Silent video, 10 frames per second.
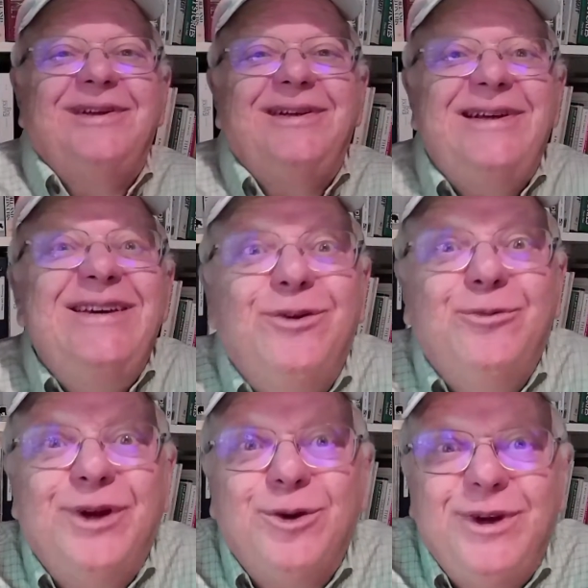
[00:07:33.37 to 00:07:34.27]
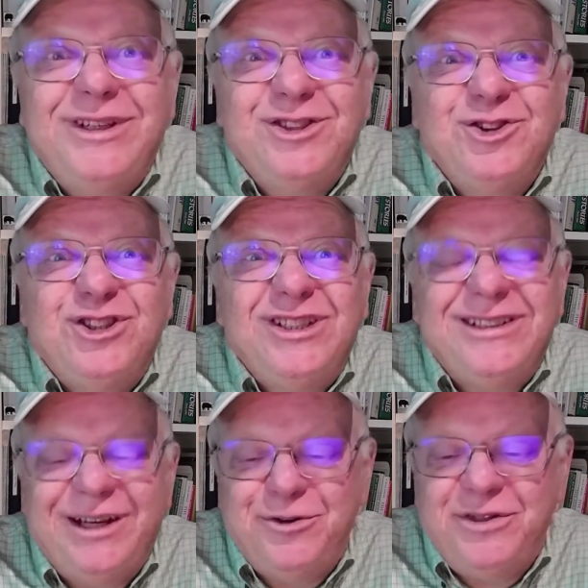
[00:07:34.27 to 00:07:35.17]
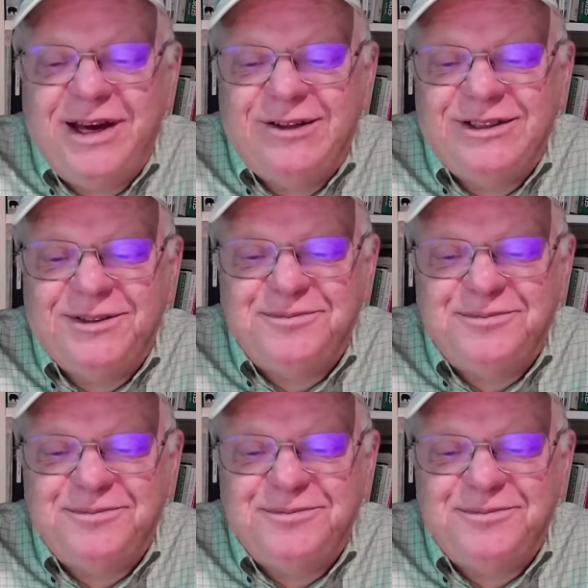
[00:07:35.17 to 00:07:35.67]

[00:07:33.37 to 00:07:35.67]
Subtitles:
and even when it reached 600,000.